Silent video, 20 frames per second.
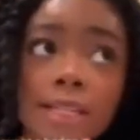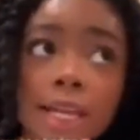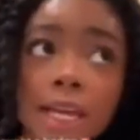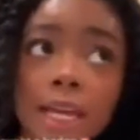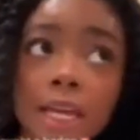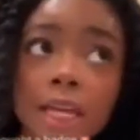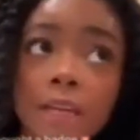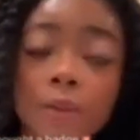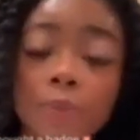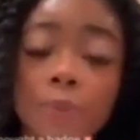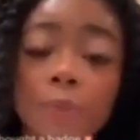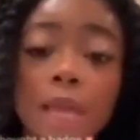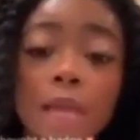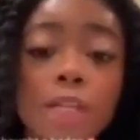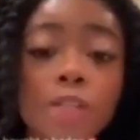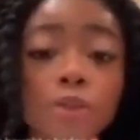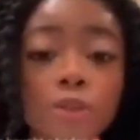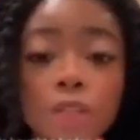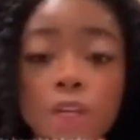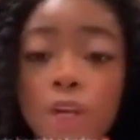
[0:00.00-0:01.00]

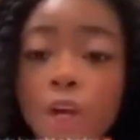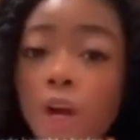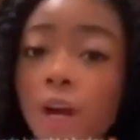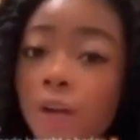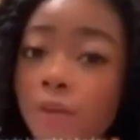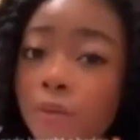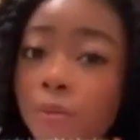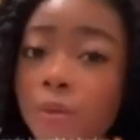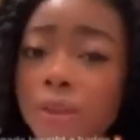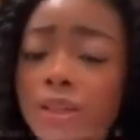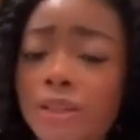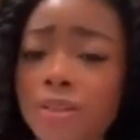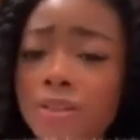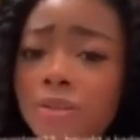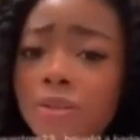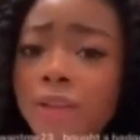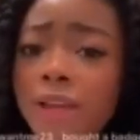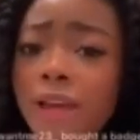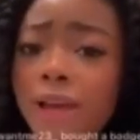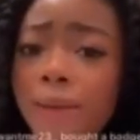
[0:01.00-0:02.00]
Um, I like
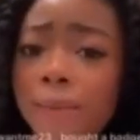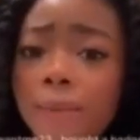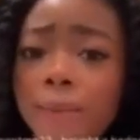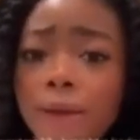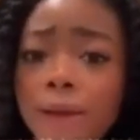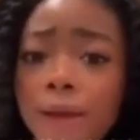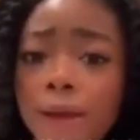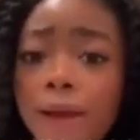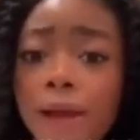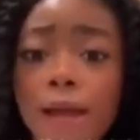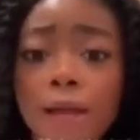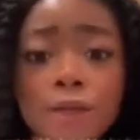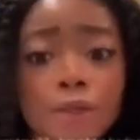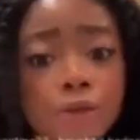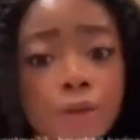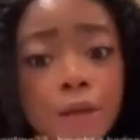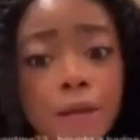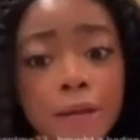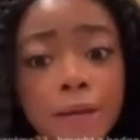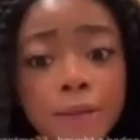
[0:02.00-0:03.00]
to, you know, just
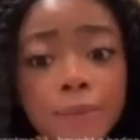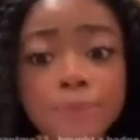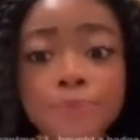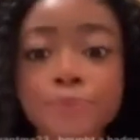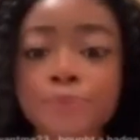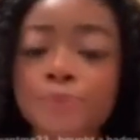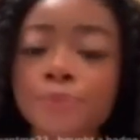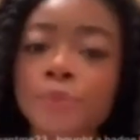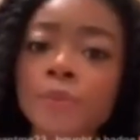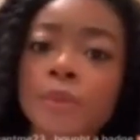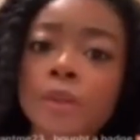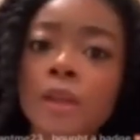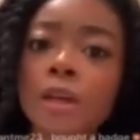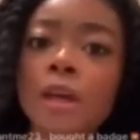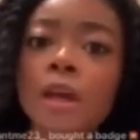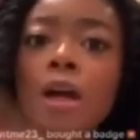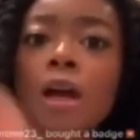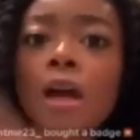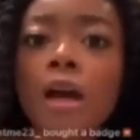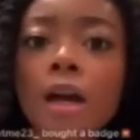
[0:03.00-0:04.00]
relax,
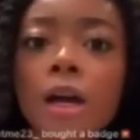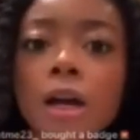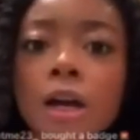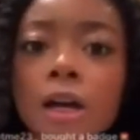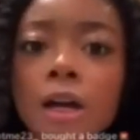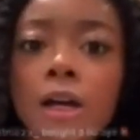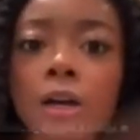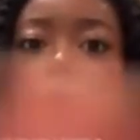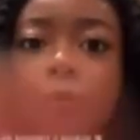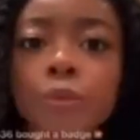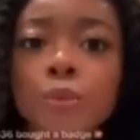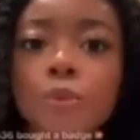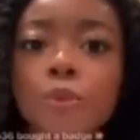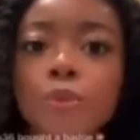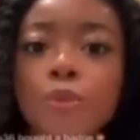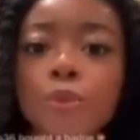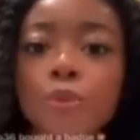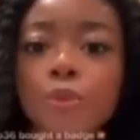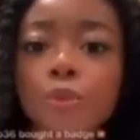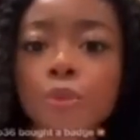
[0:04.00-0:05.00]
meditate
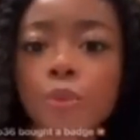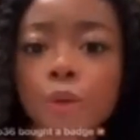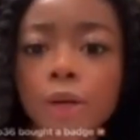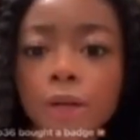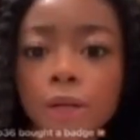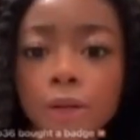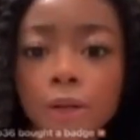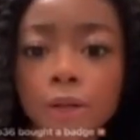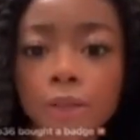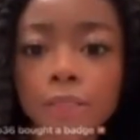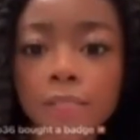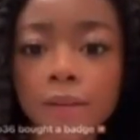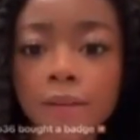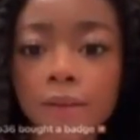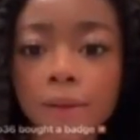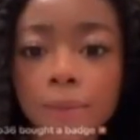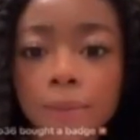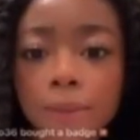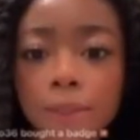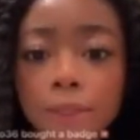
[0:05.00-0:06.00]
um, at least try
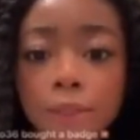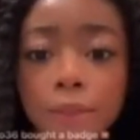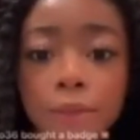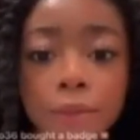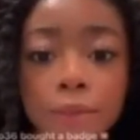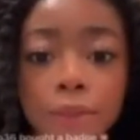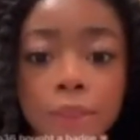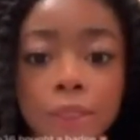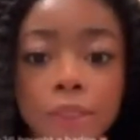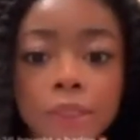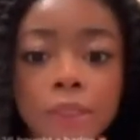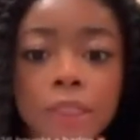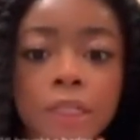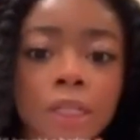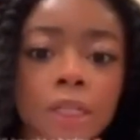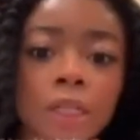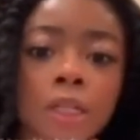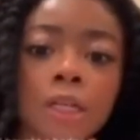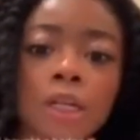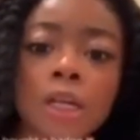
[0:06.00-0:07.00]
to meditate.
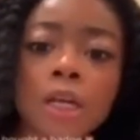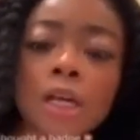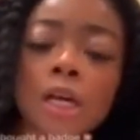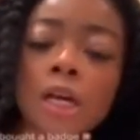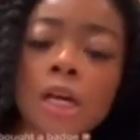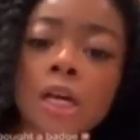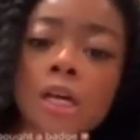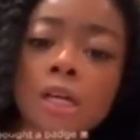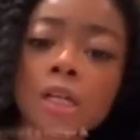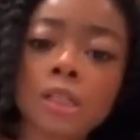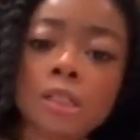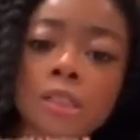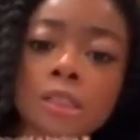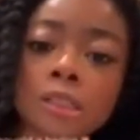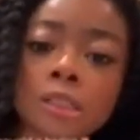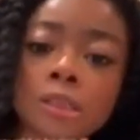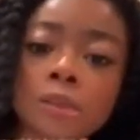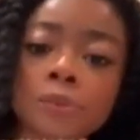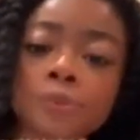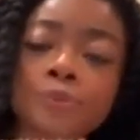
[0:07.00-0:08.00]
It's really hard for me to
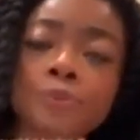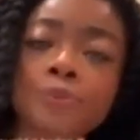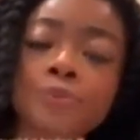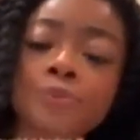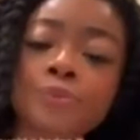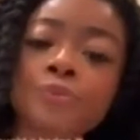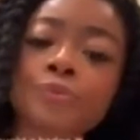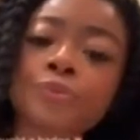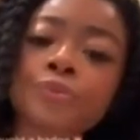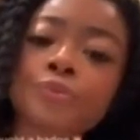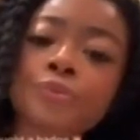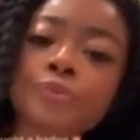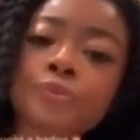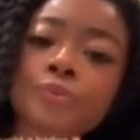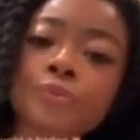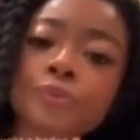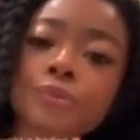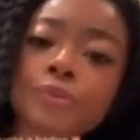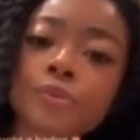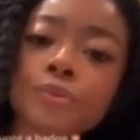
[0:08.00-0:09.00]
do that, but I
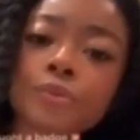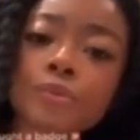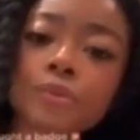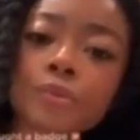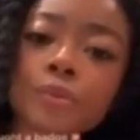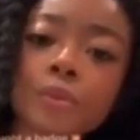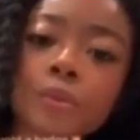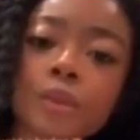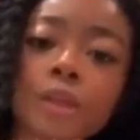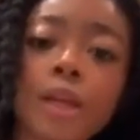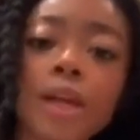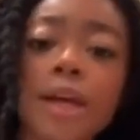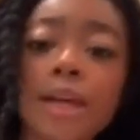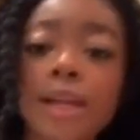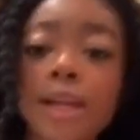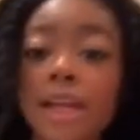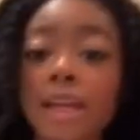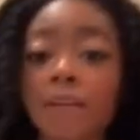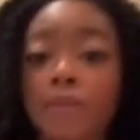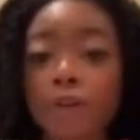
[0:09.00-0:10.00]
try.
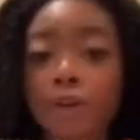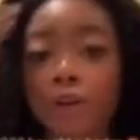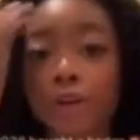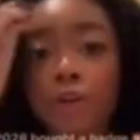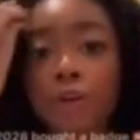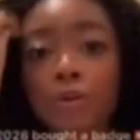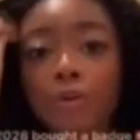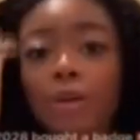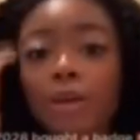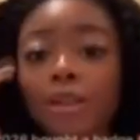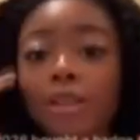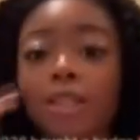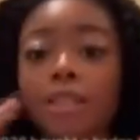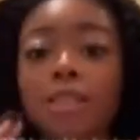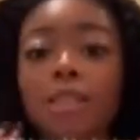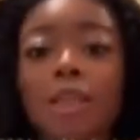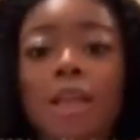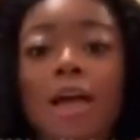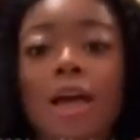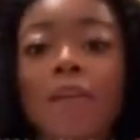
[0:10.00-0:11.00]
Um,
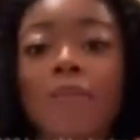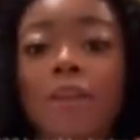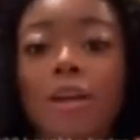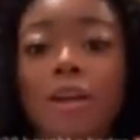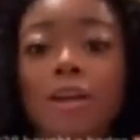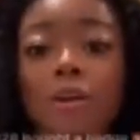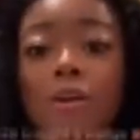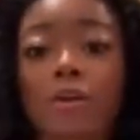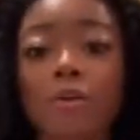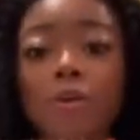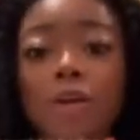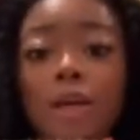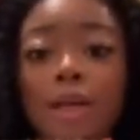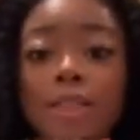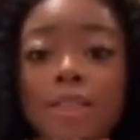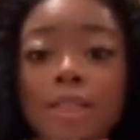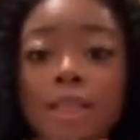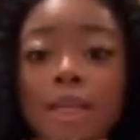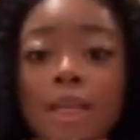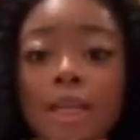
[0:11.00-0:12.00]
what else have
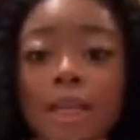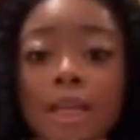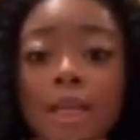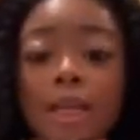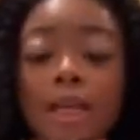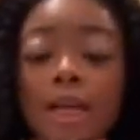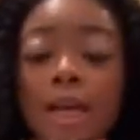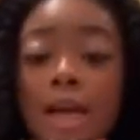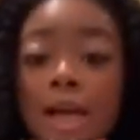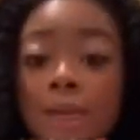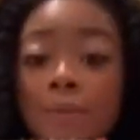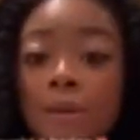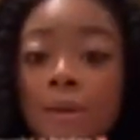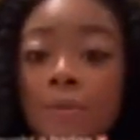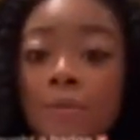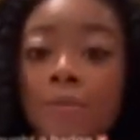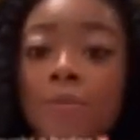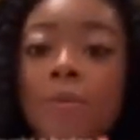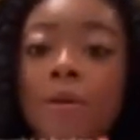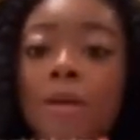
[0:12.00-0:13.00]
I been doing?
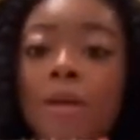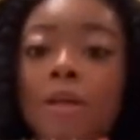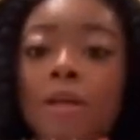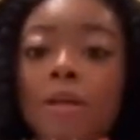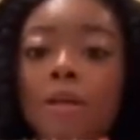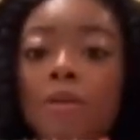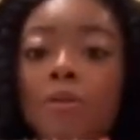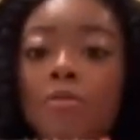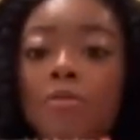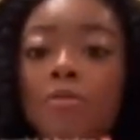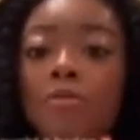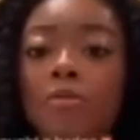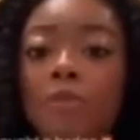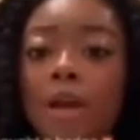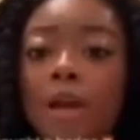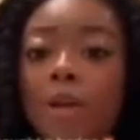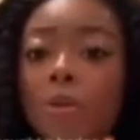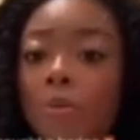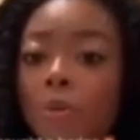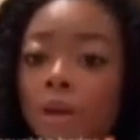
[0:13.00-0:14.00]

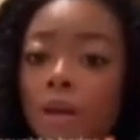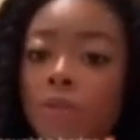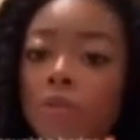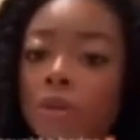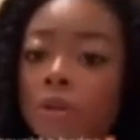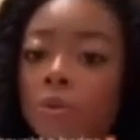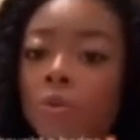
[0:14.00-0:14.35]
Um,